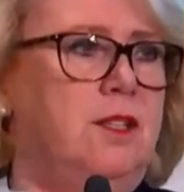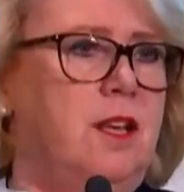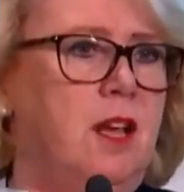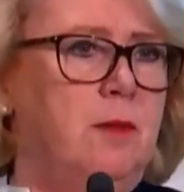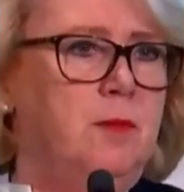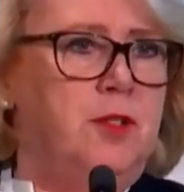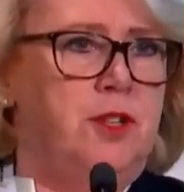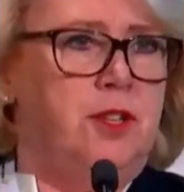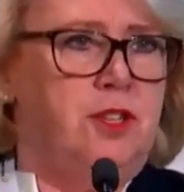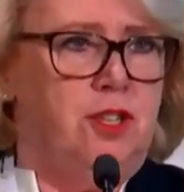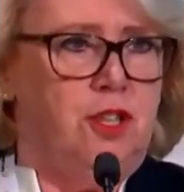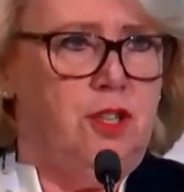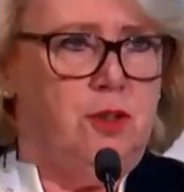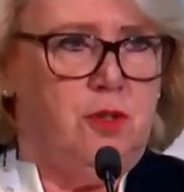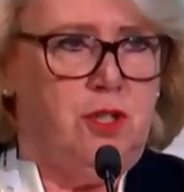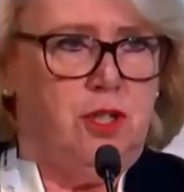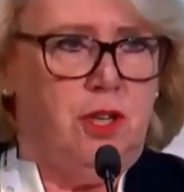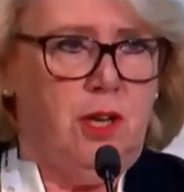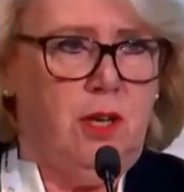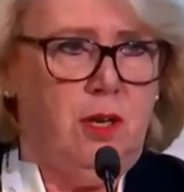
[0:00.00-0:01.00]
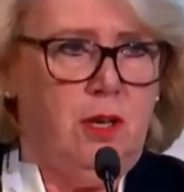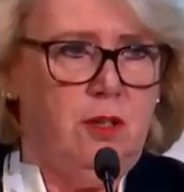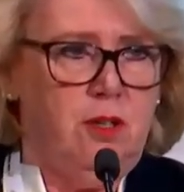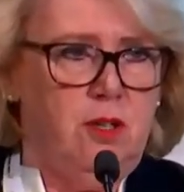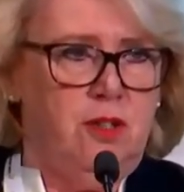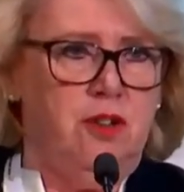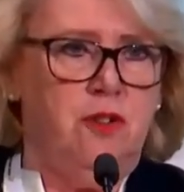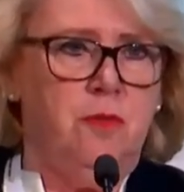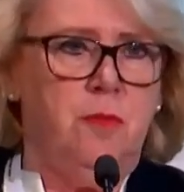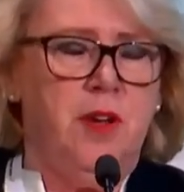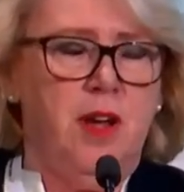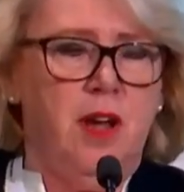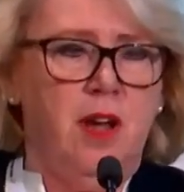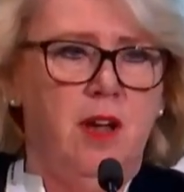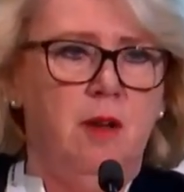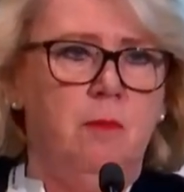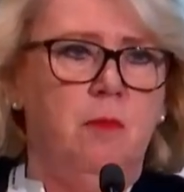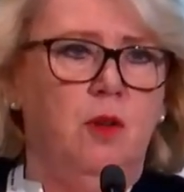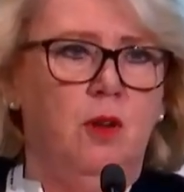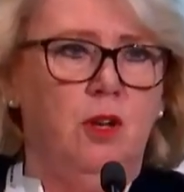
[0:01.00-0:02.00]
substitution, to be
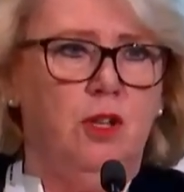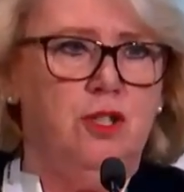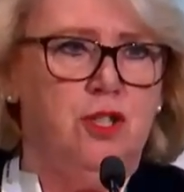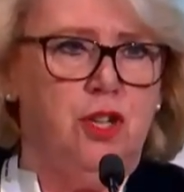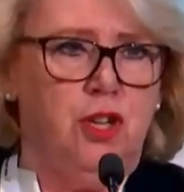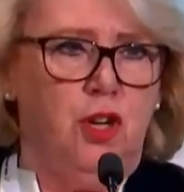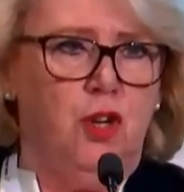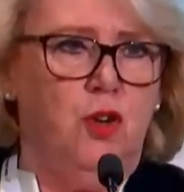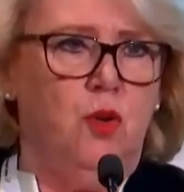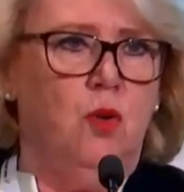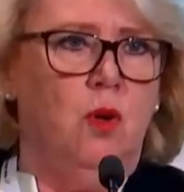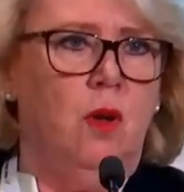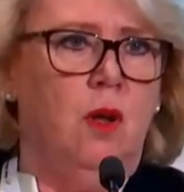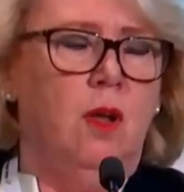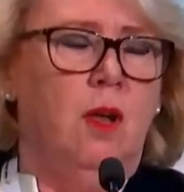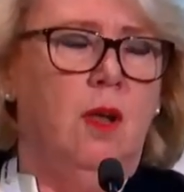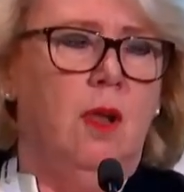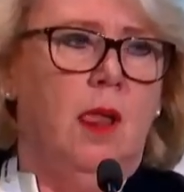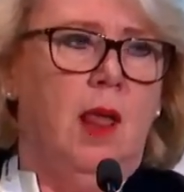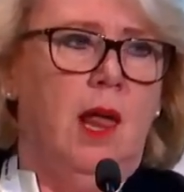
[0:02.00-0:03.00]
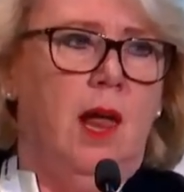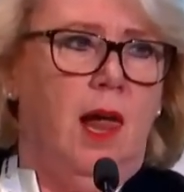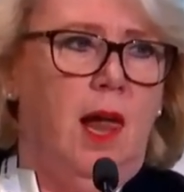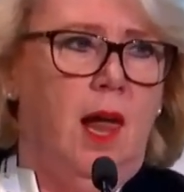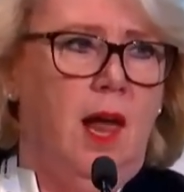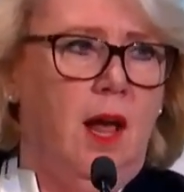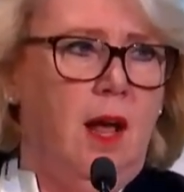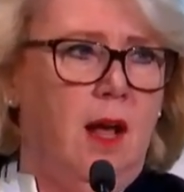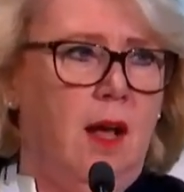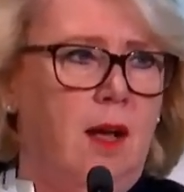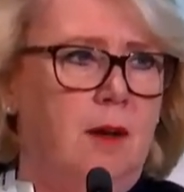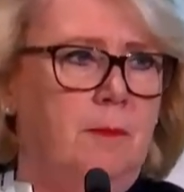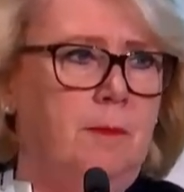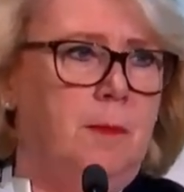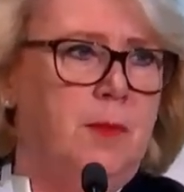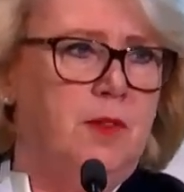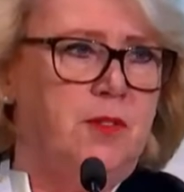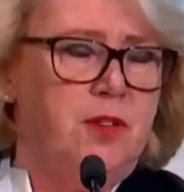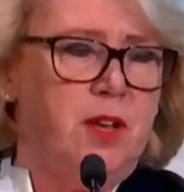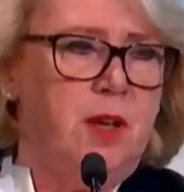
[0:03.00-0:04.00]
able to
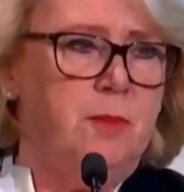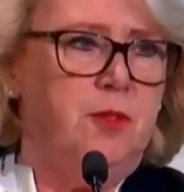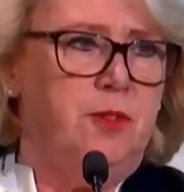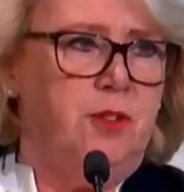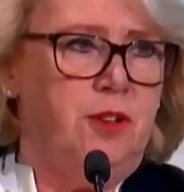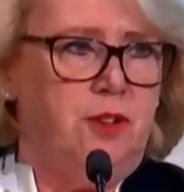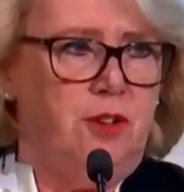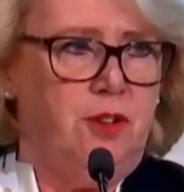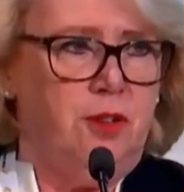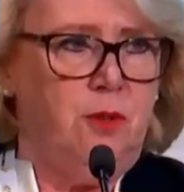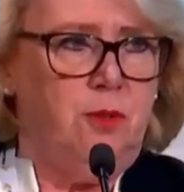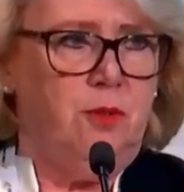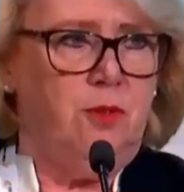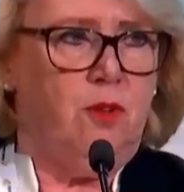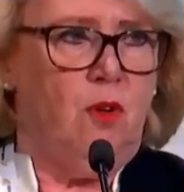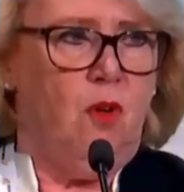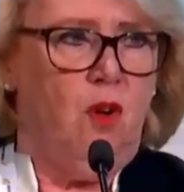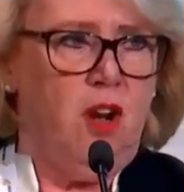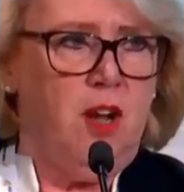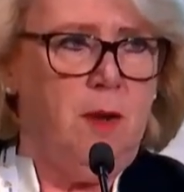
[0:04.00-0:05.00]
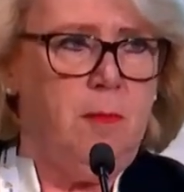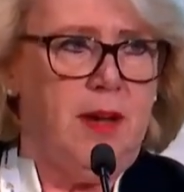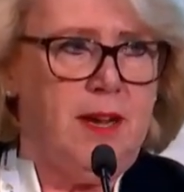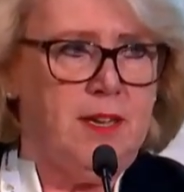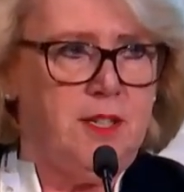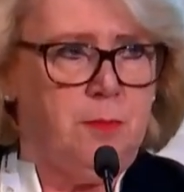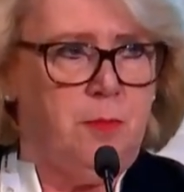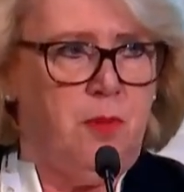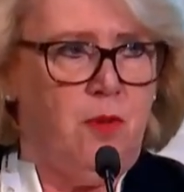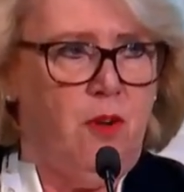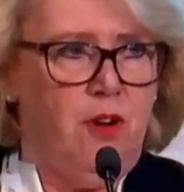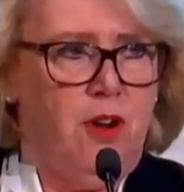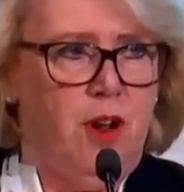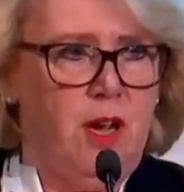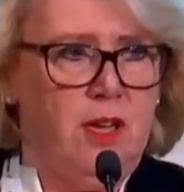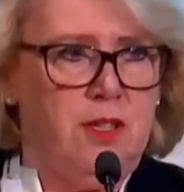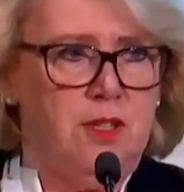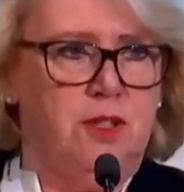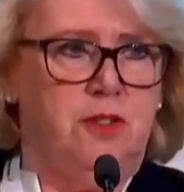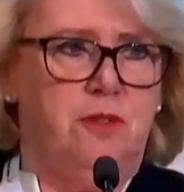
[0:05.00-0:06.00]
substitute oil-based
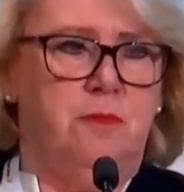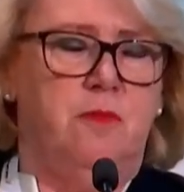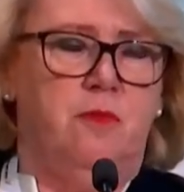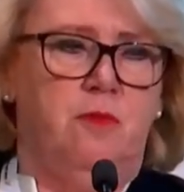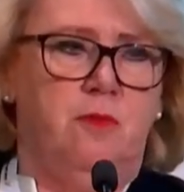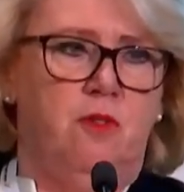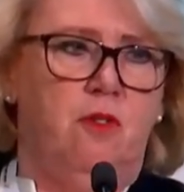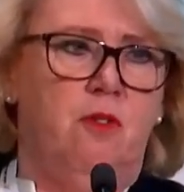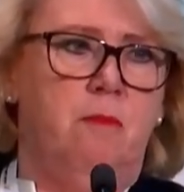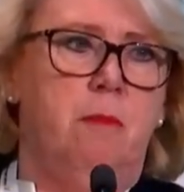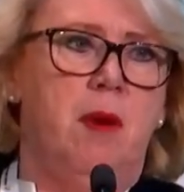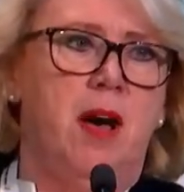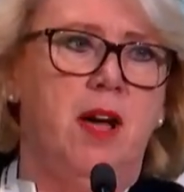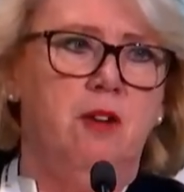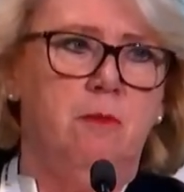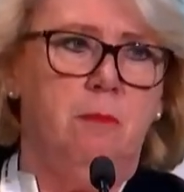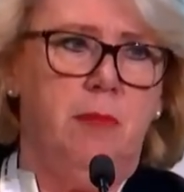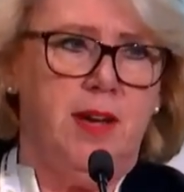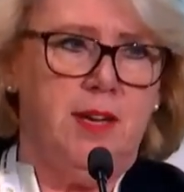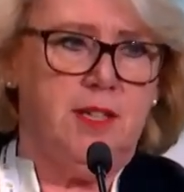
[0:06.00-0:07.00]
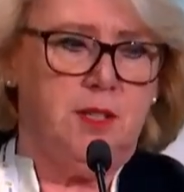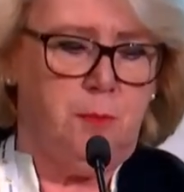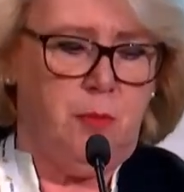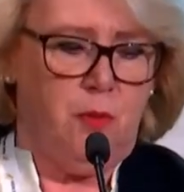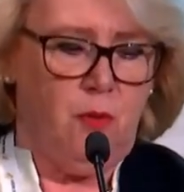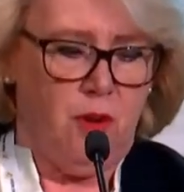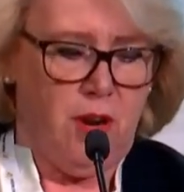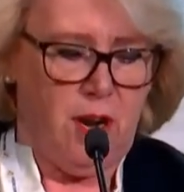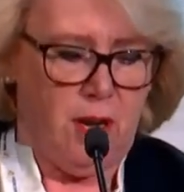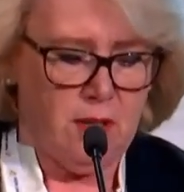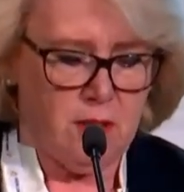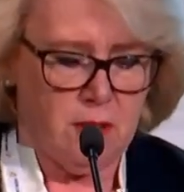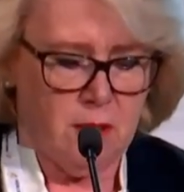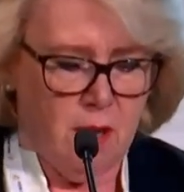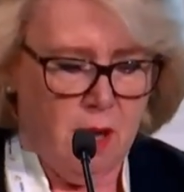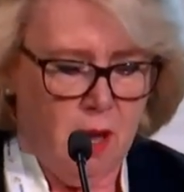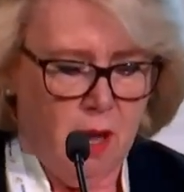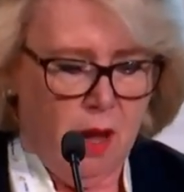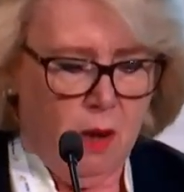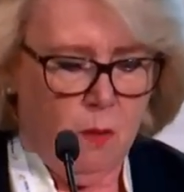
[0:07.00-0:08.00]
products for bio-based
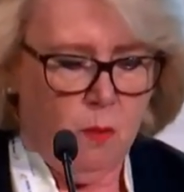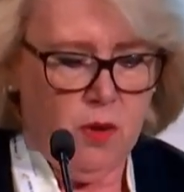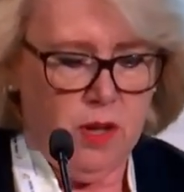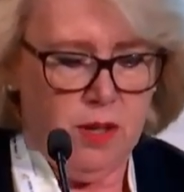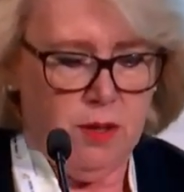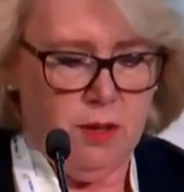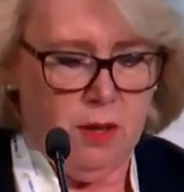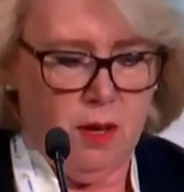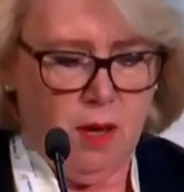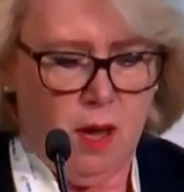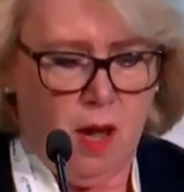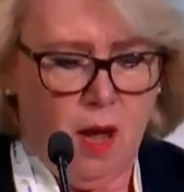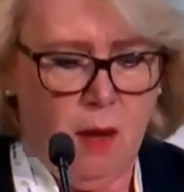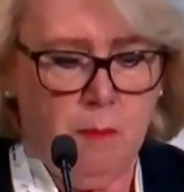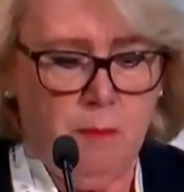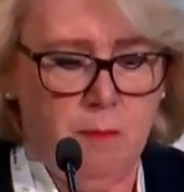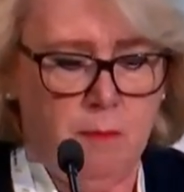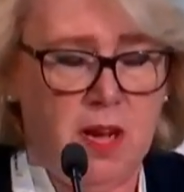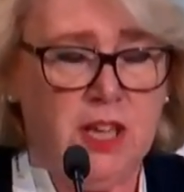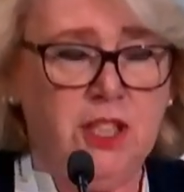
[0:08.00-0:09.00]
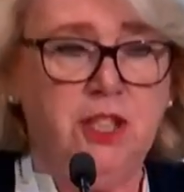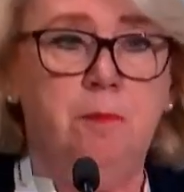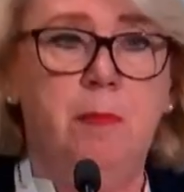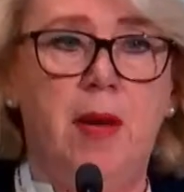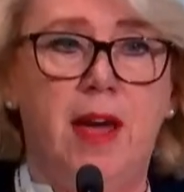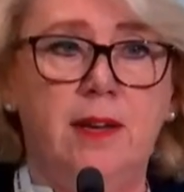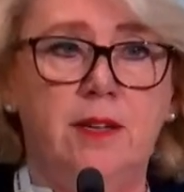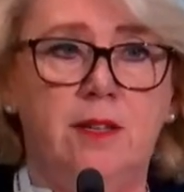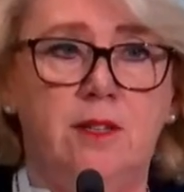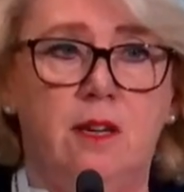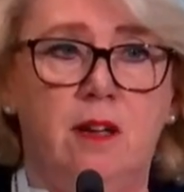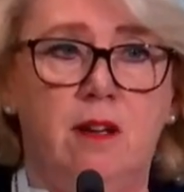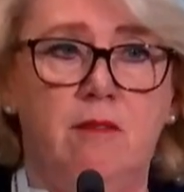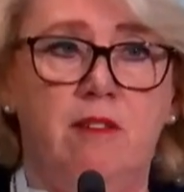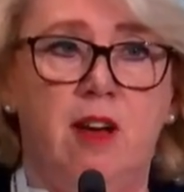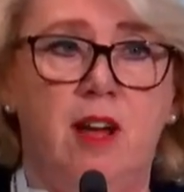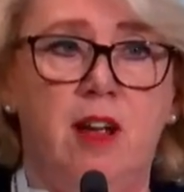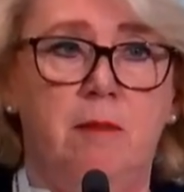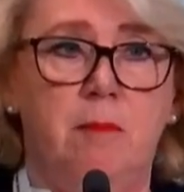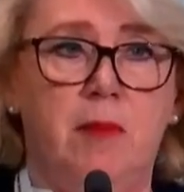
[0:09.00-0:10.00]
products with a much better
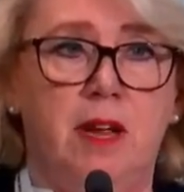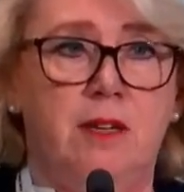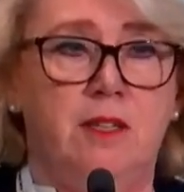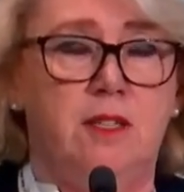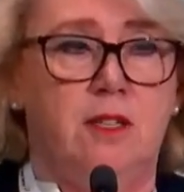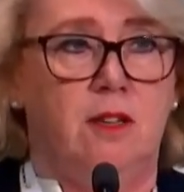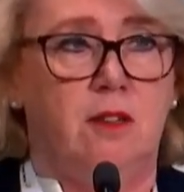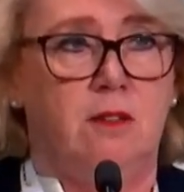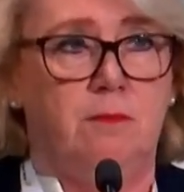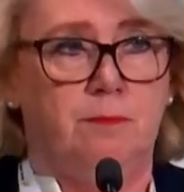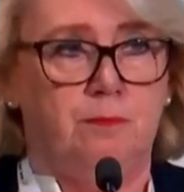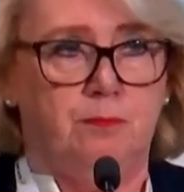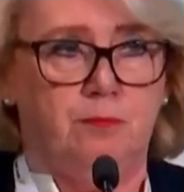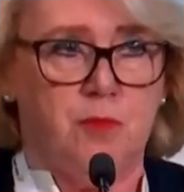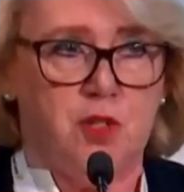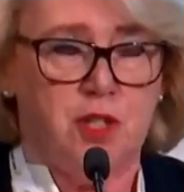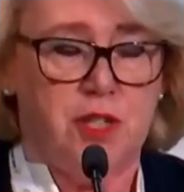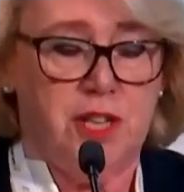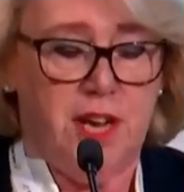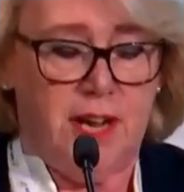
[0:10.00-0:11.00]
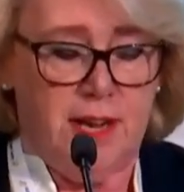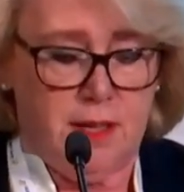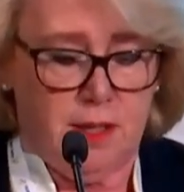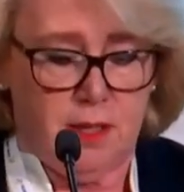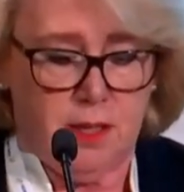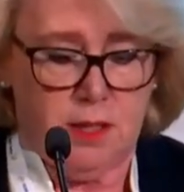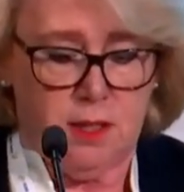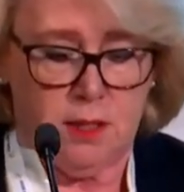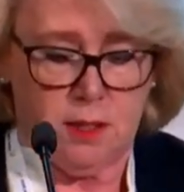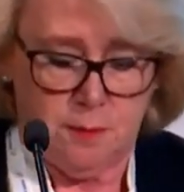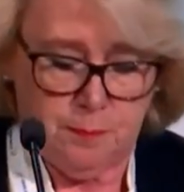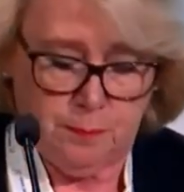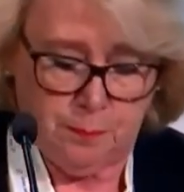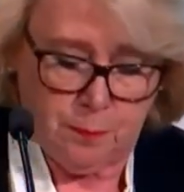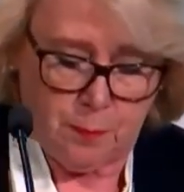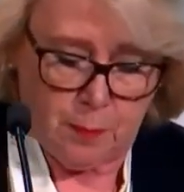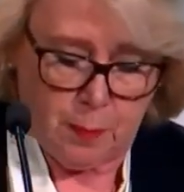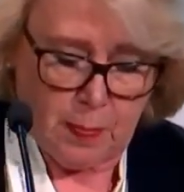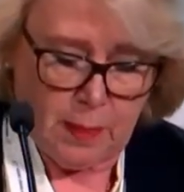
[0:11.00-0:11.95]
environmental status.